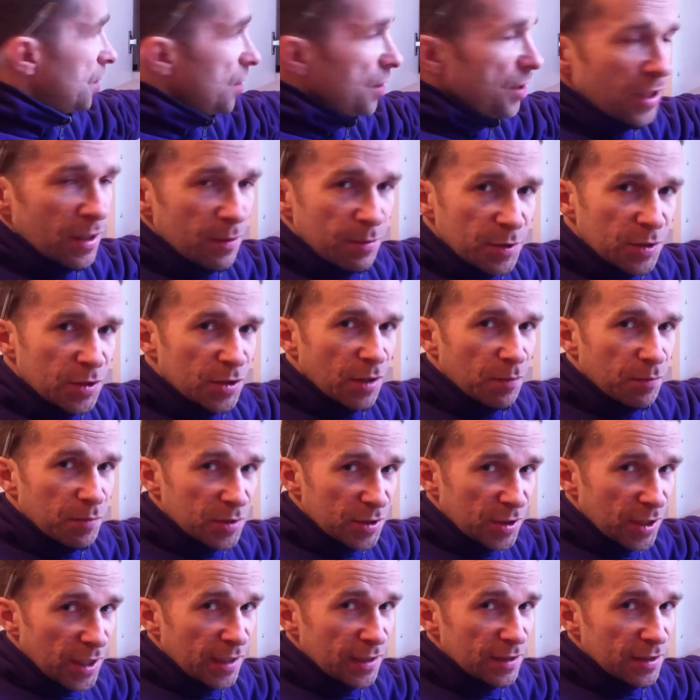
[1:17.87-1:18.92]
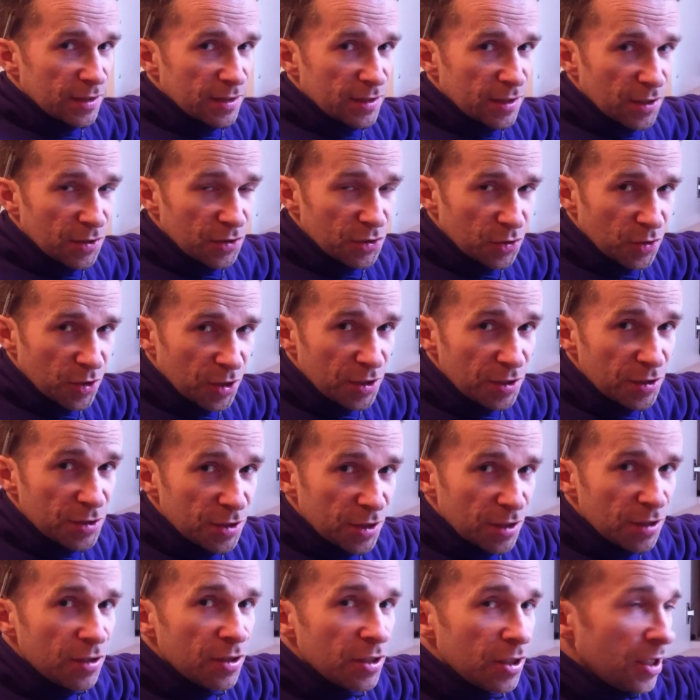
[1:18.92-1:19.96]
The inhibitor protects the central
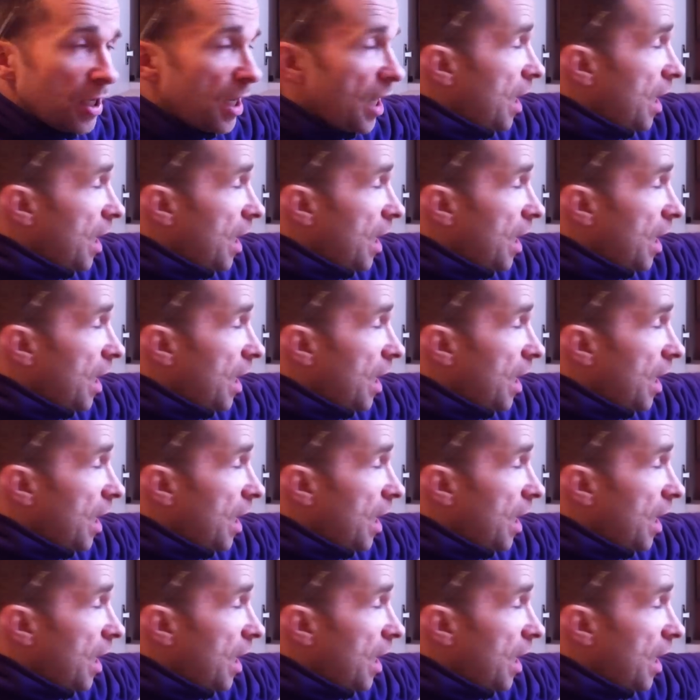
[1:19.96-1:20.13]
heating